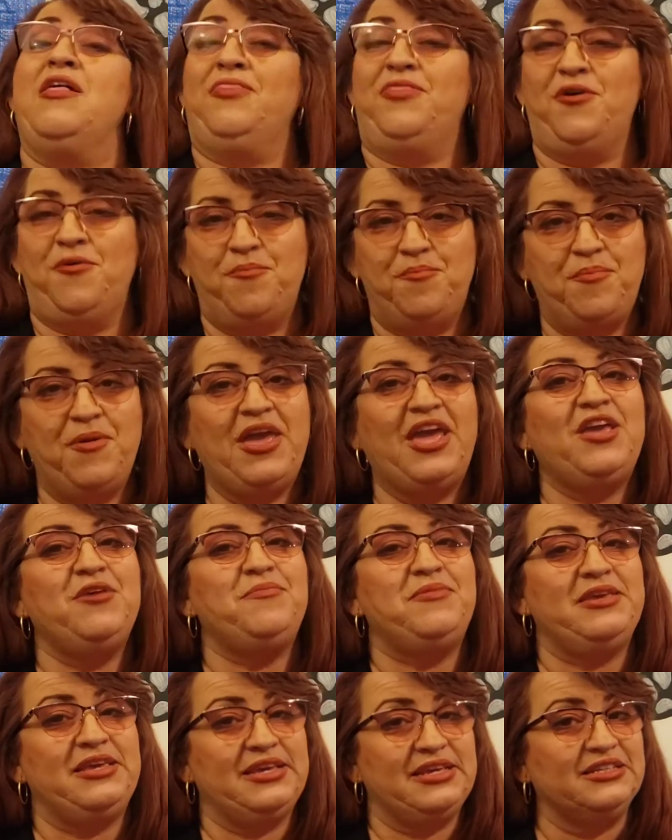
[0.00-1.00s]
the
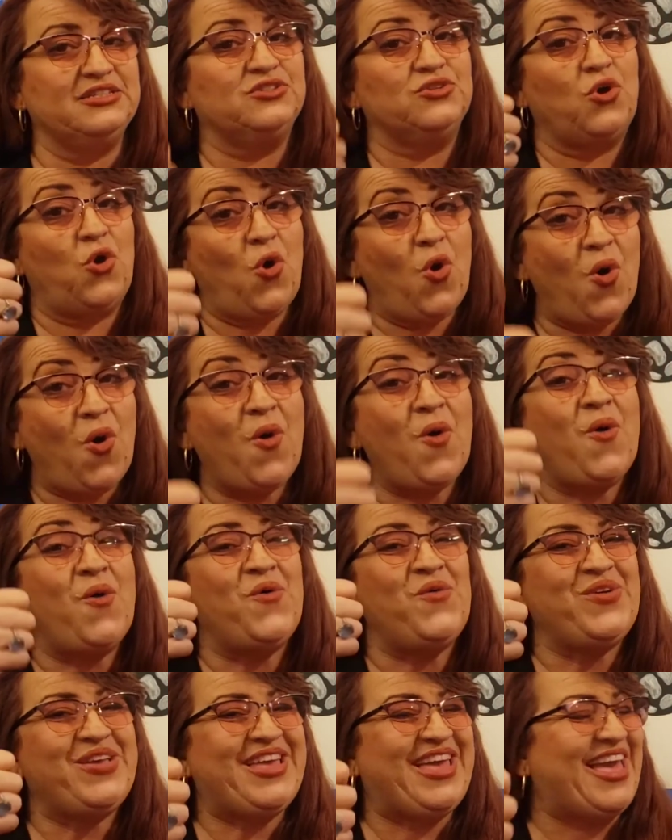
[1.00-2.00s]
baby is
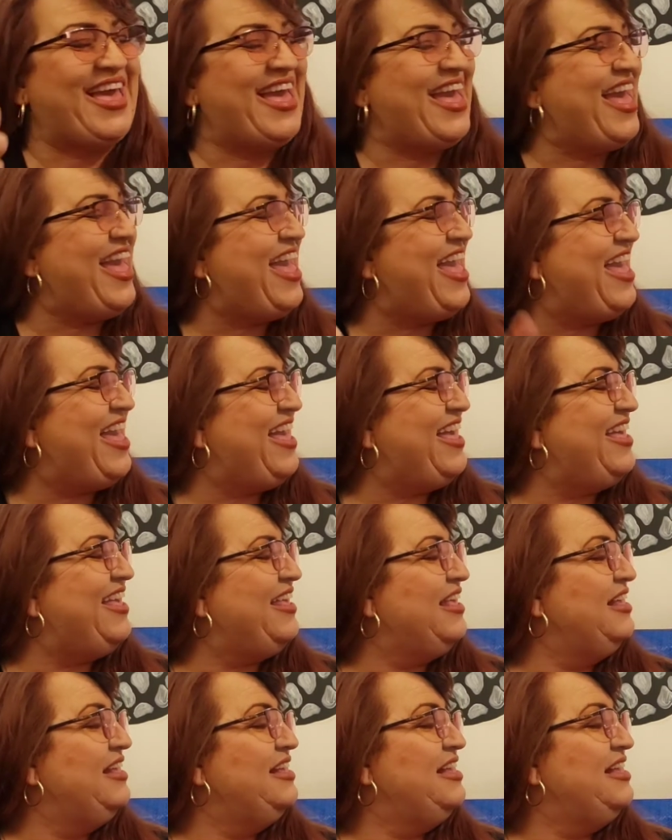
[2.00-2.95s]
okay.